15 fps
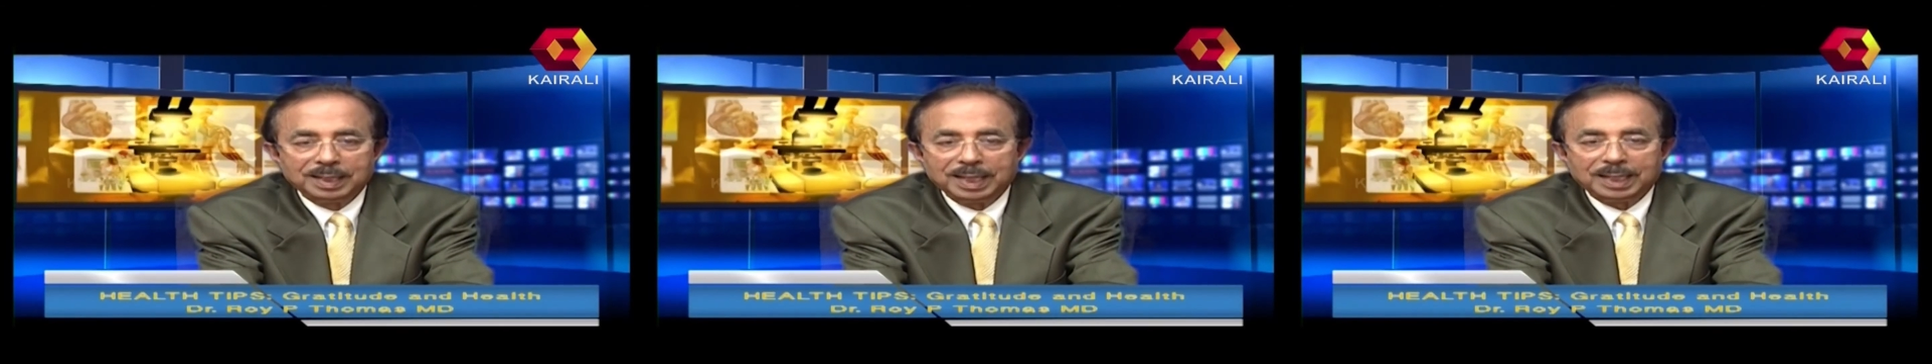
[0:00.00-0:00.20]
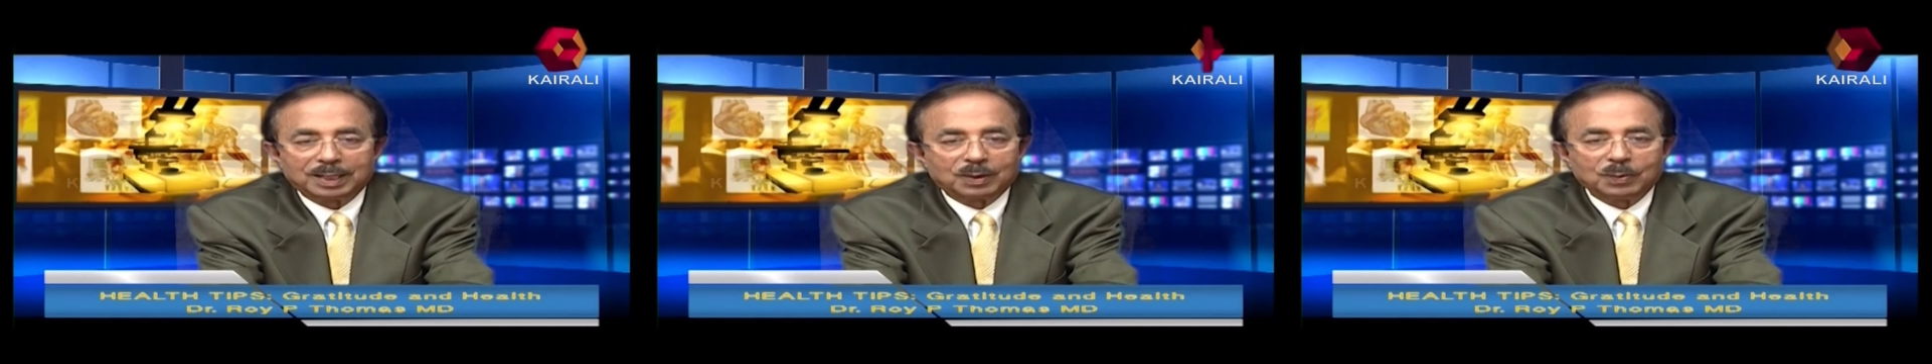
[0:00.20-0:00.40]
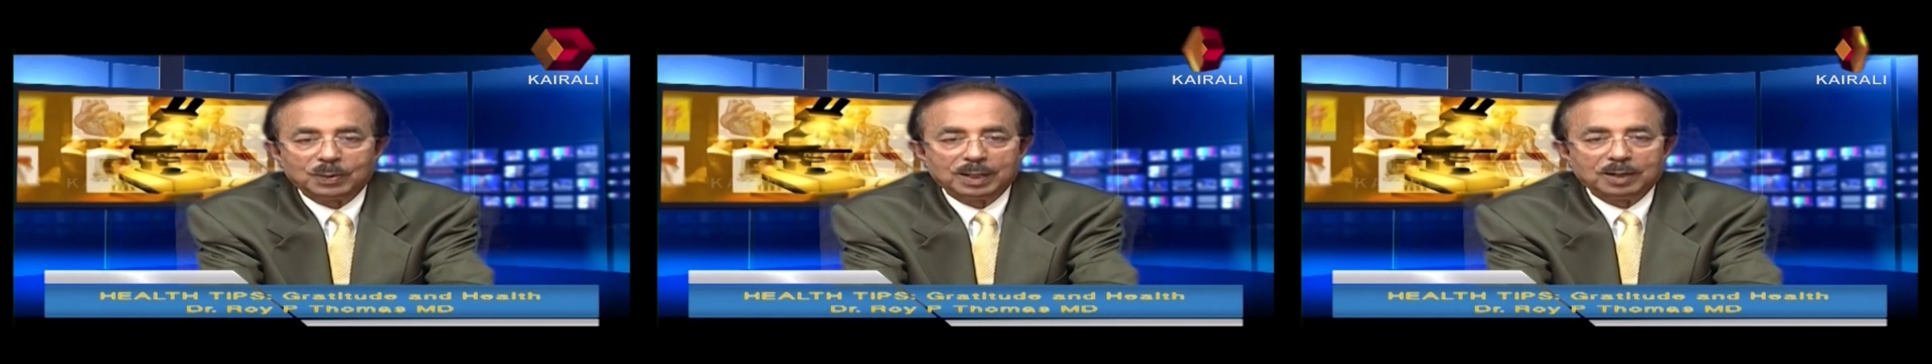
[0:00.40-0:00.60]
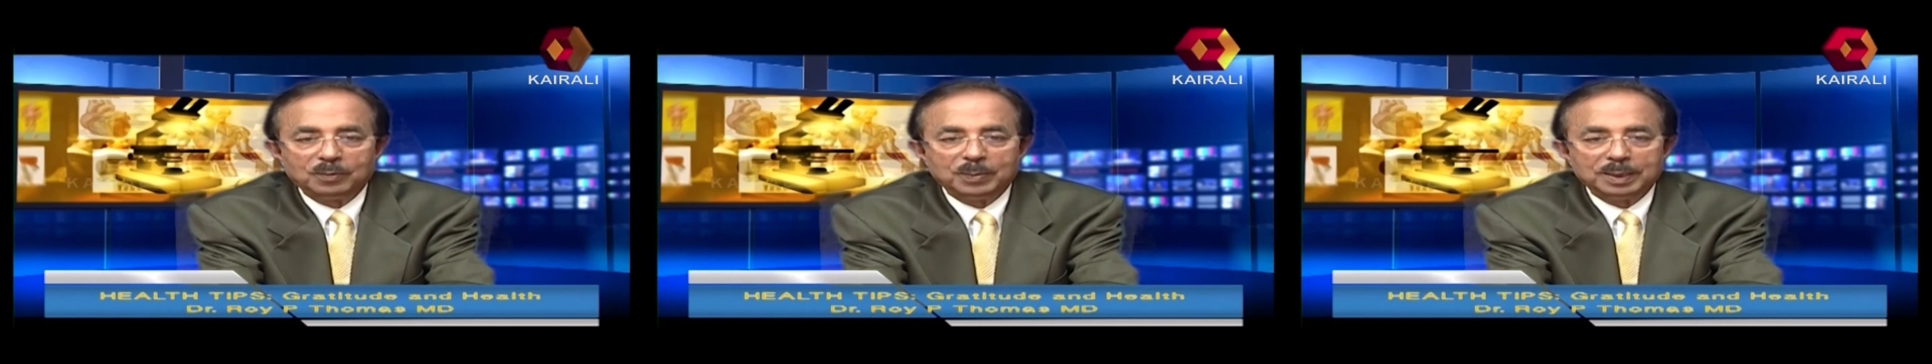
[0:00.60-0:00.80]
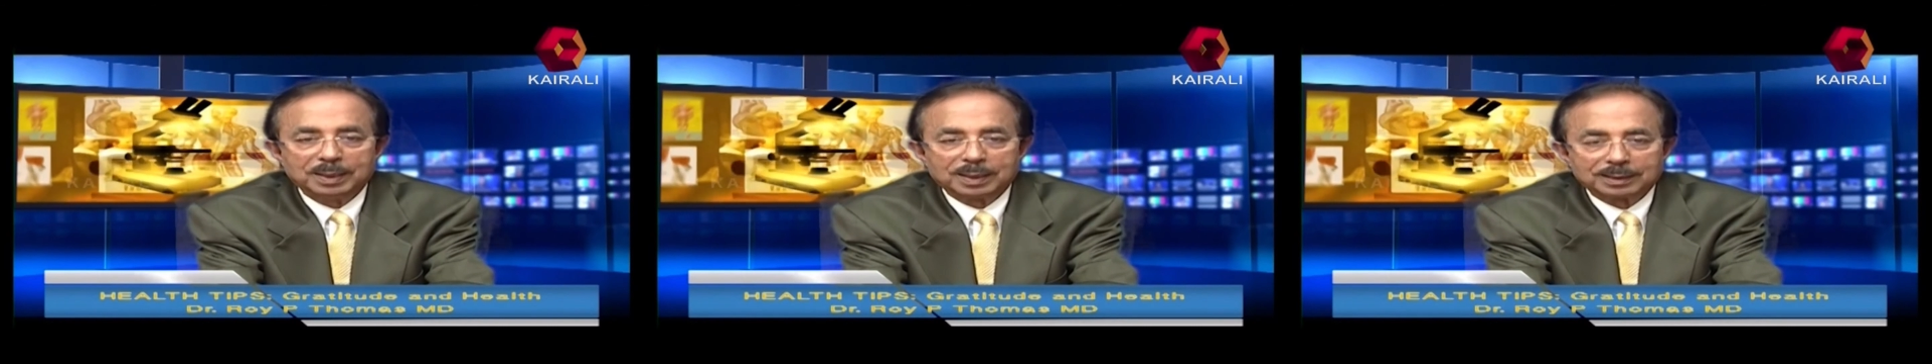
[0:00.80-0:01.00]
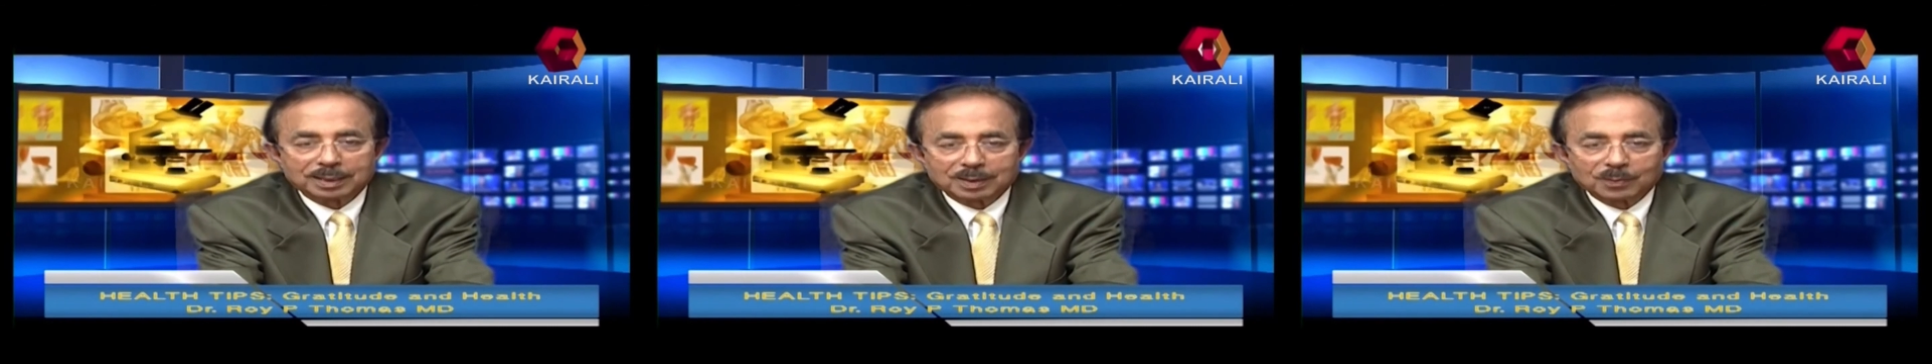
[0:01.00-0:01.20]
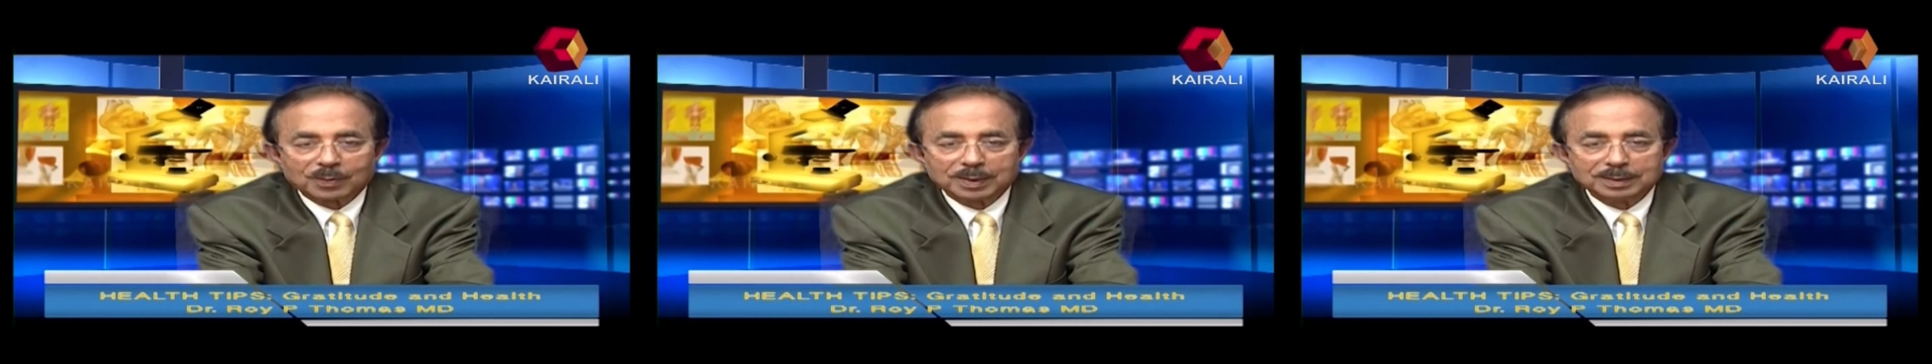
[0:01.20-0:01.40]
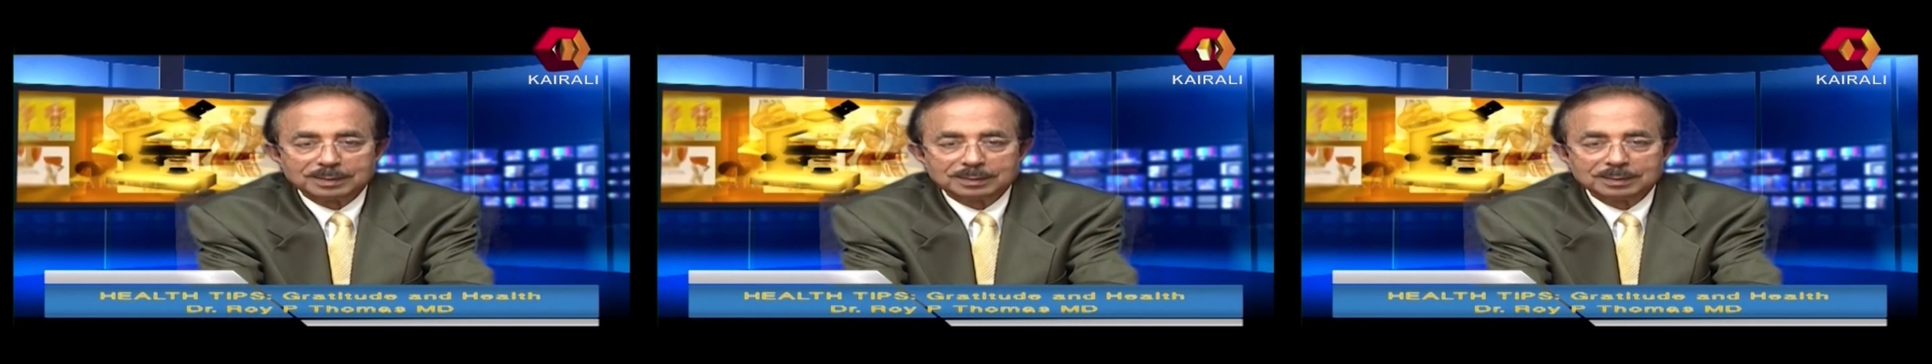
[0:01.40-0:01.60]
It could have been
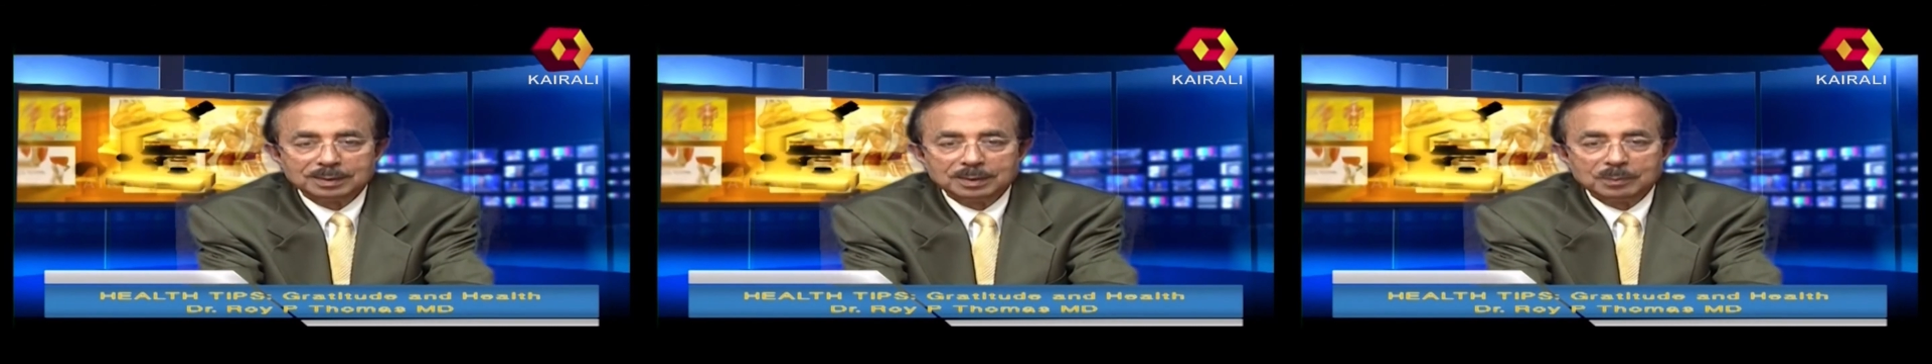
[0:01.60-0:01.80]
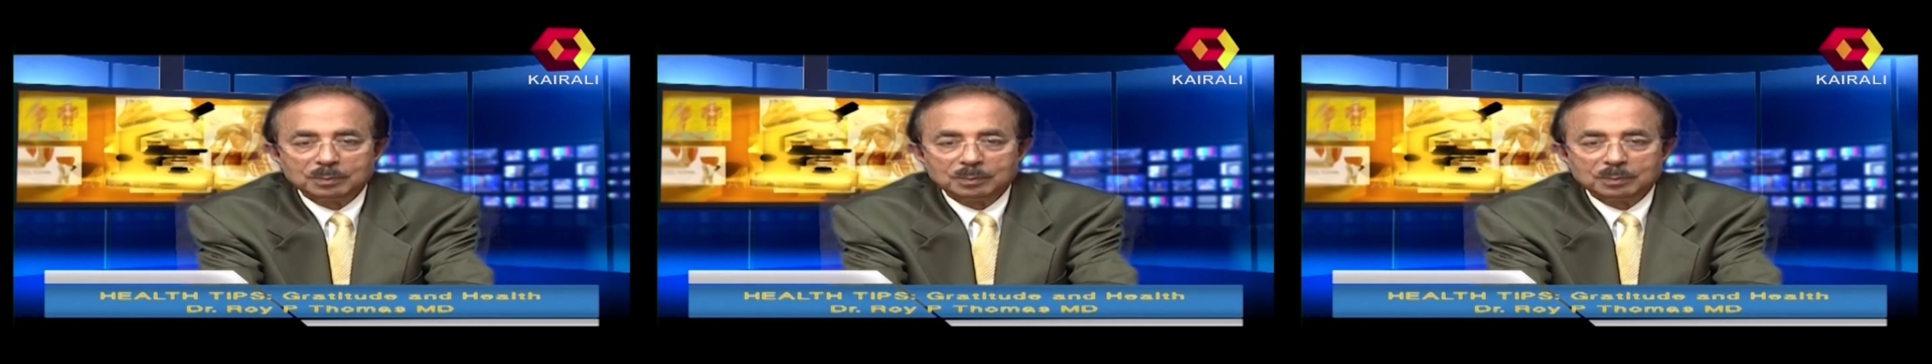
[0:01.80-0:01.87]
otherwise